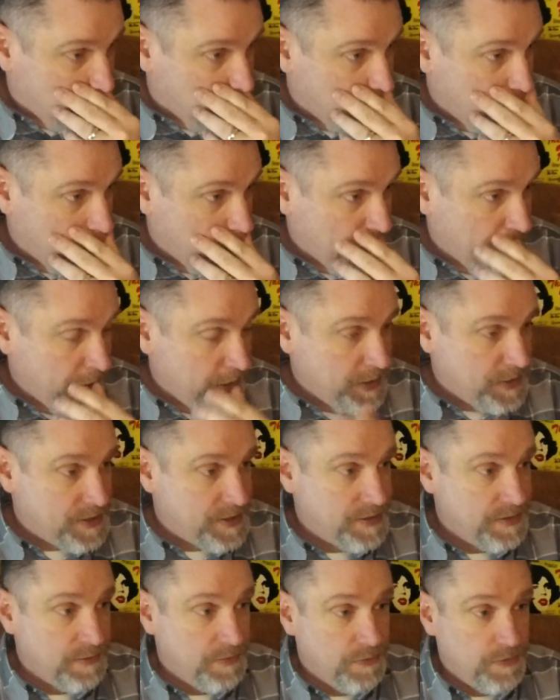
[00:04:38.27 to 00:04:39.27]

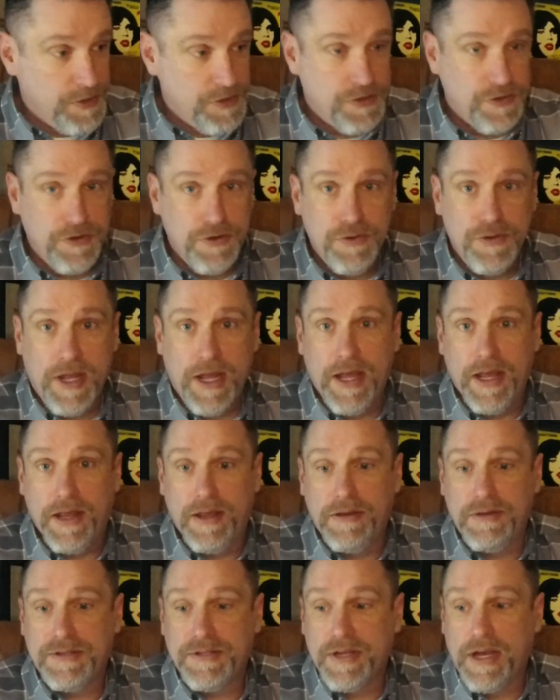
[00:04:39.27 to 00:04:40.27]
released Richard
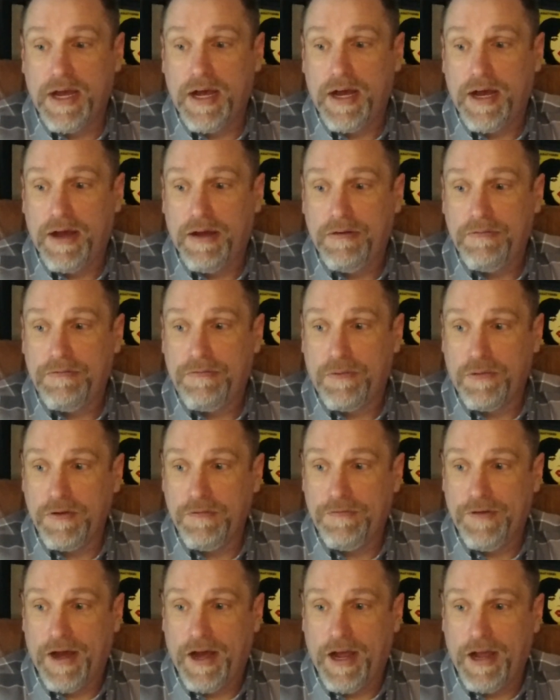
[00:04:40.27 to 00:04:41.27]
Duguay's uh,
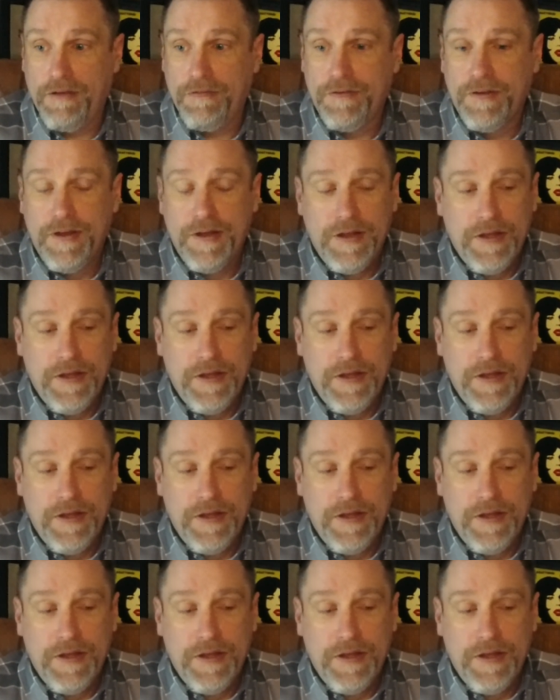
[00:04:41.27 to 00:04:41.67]
45